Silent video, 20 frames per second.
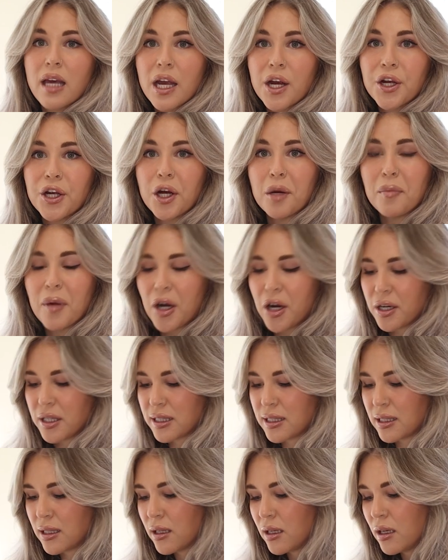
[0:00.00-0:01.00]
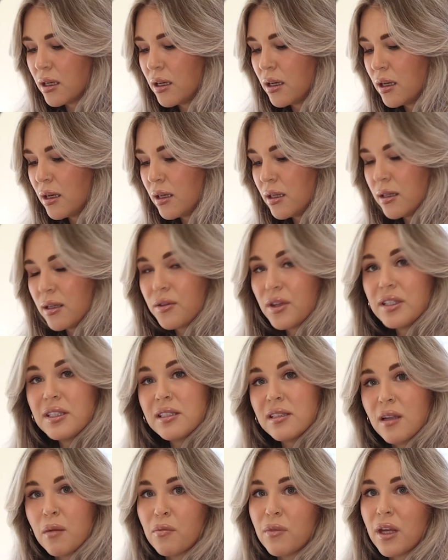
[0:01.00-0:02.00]
Carrier purse. This
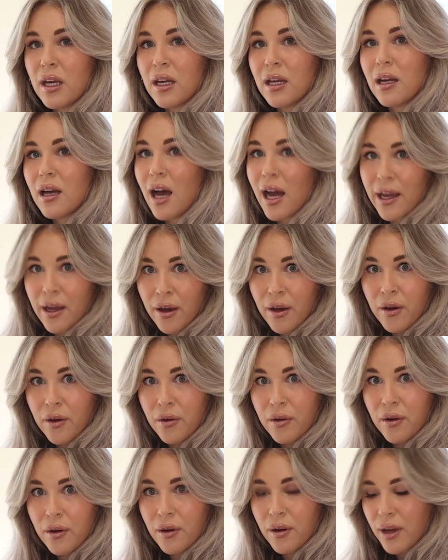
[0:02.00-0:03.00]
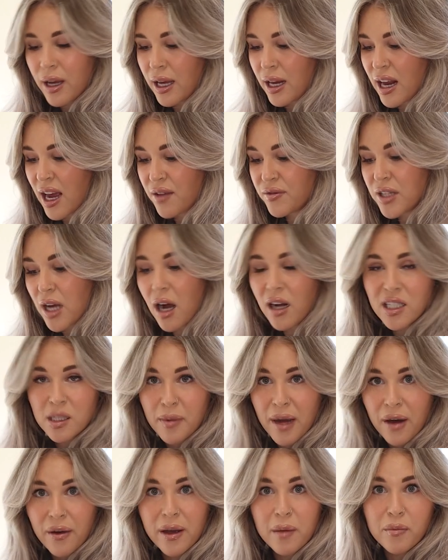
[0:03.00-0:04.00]
is something I own and have talked
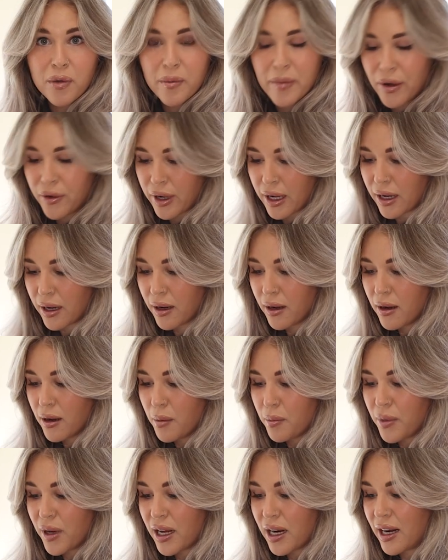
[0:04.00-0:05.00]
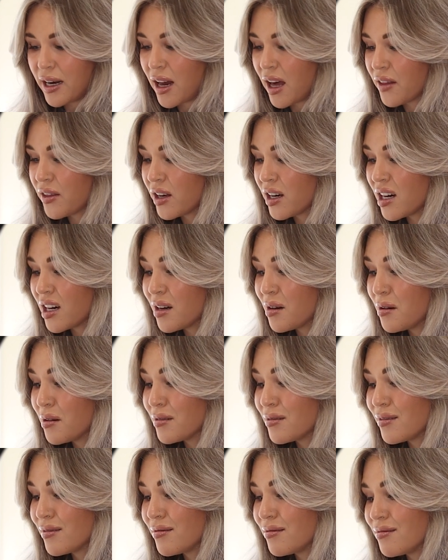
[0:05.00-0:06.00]
about and promoted, but another
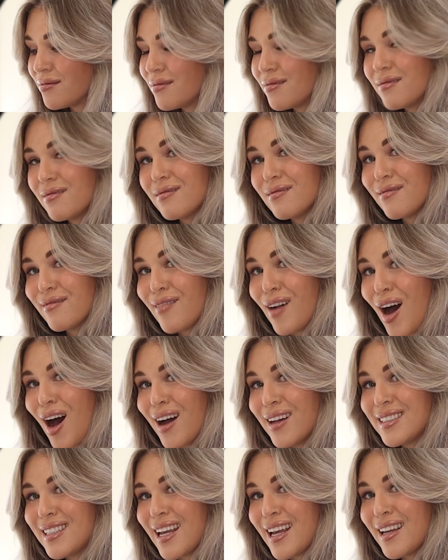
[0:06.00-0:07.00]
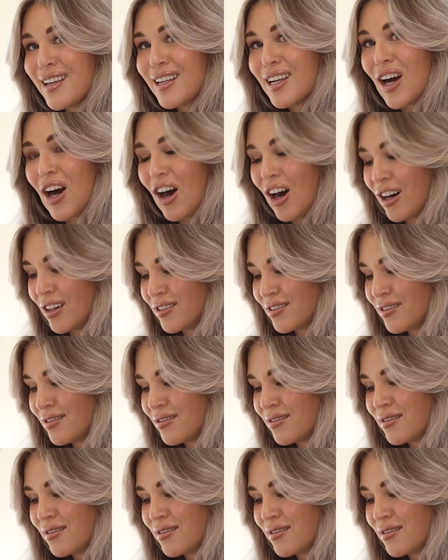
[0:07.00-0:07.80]
hot take, y'all.